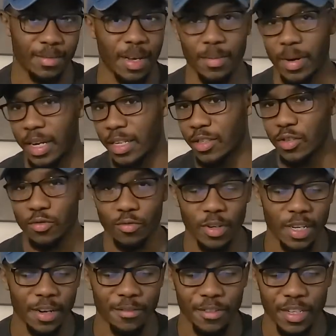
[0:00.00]
They make a new
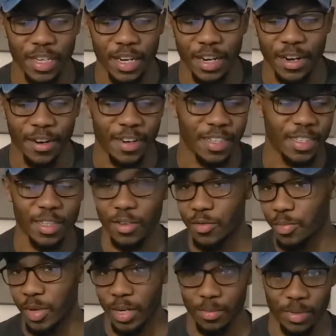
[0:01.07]
one every year, and so
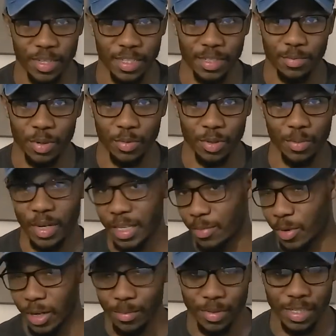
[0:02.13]
do pyramids. The people that make
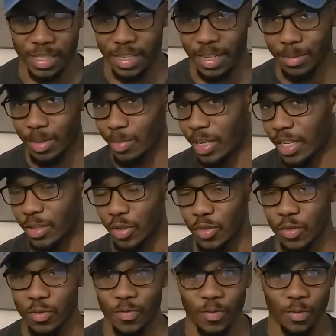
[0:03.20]
the pyramid schemes
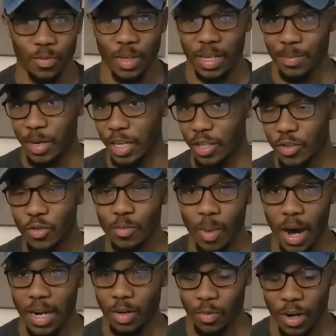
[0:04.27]
they make a new
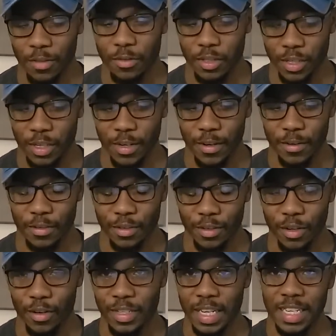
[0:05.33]
model every year.
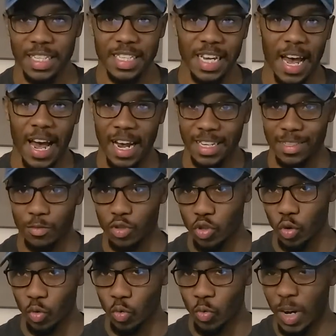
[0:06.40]
And they disguise it with
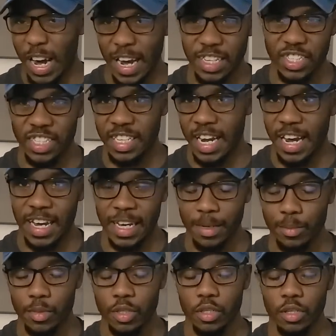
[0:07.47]
cool, edgy
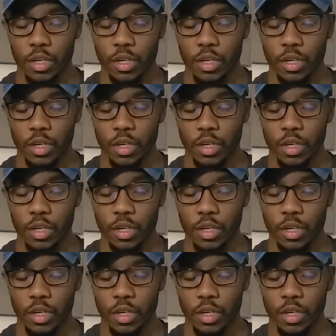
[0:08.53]
names.